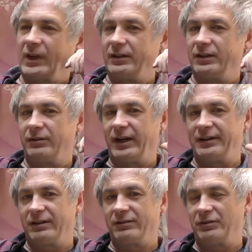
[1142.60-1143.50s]
know, had
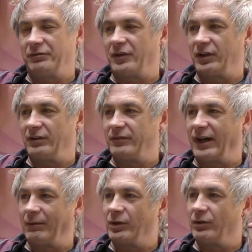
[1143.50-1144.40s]
their own funky
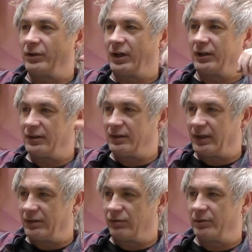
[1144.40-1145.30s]
vibe going on, and,
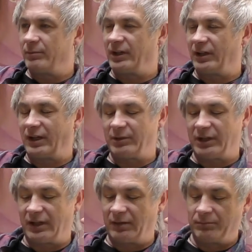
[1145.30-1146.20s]
and ultimately they
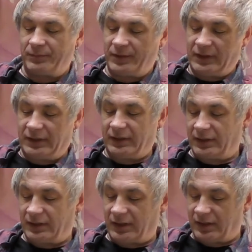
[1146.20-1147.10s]
became
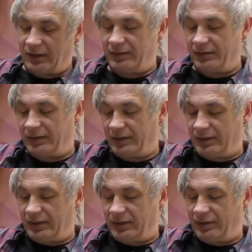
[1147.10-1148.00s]
uh,
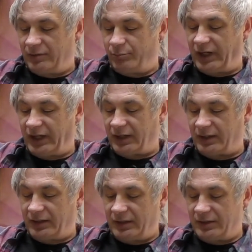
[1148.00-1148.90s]
big
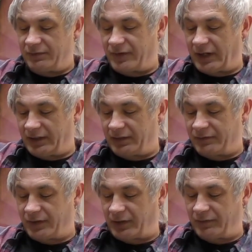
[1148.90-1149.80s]
in, in defining the
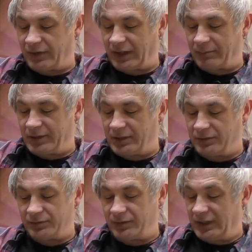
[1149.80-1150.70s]
funky vibe too.